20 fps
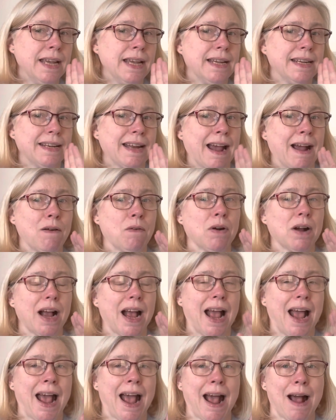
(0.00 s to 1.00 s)
Now,
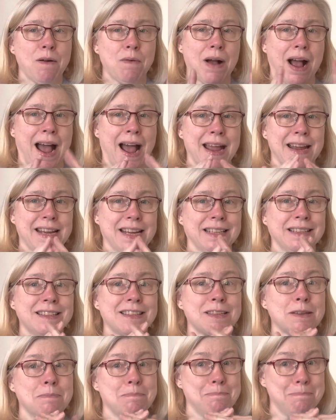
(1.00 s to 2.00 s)
how I
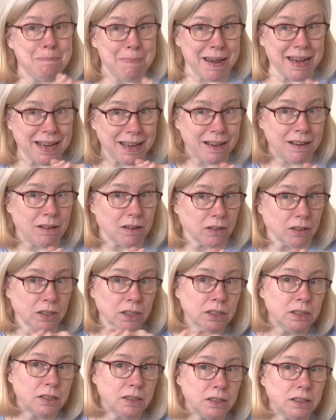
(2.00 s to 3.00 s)
intermingle
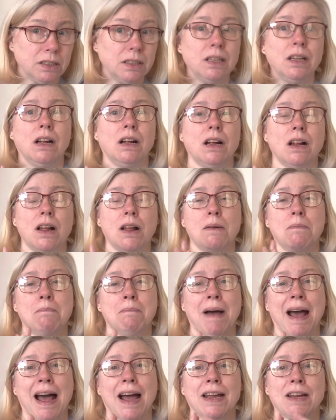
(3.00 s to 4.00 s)

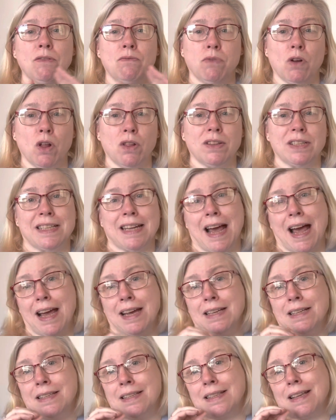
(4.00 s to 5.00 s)
my roll the
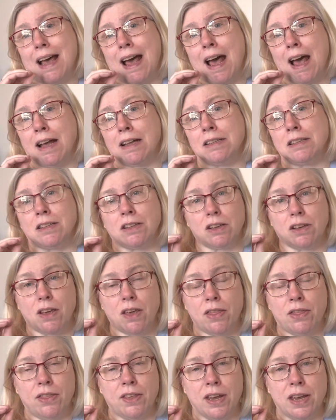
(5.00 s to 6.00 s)
dice and
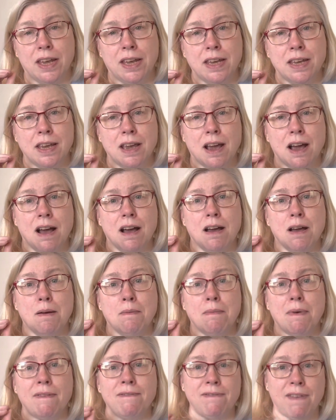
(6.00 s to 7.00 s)
the
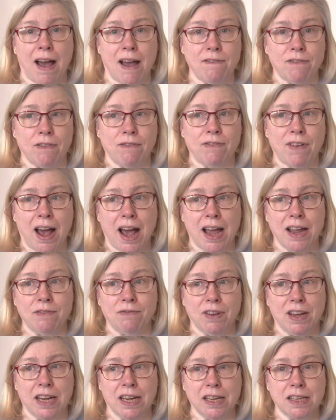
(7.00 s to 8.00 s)
5 of 5
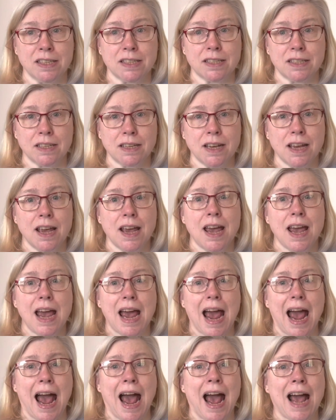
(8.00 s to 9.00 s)
is
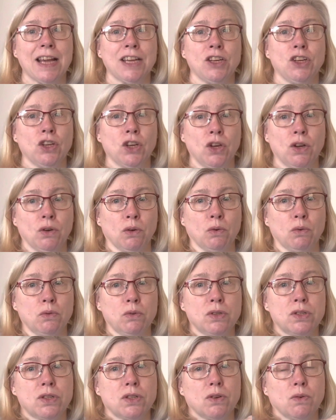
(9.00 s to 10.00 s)
I
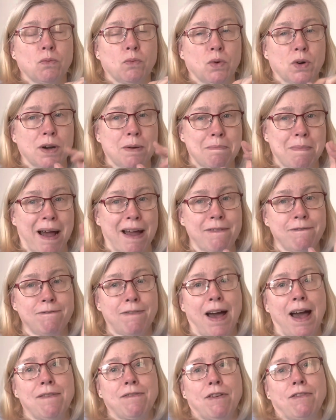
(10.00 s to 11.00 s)
use one of my
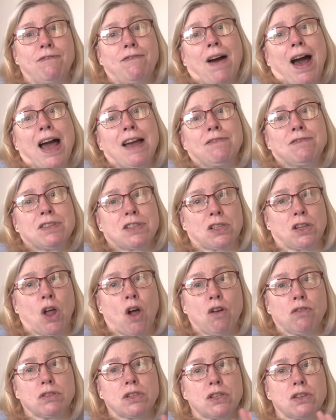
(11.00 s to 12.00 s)
5 of 5
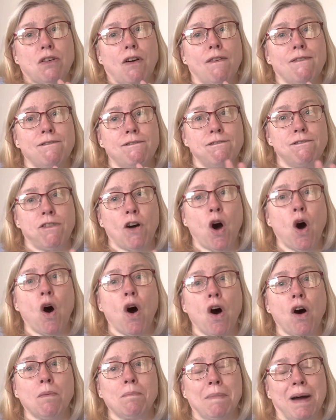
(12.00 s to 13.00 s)
slots
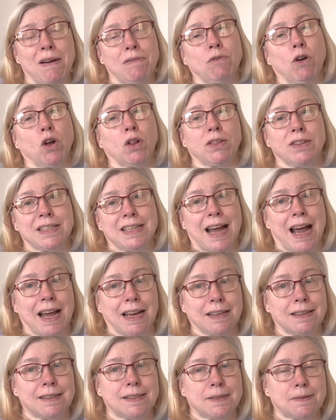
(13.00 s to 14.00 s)
for my roll the
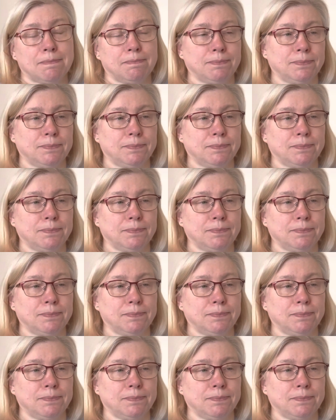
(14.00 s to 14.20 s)
dice,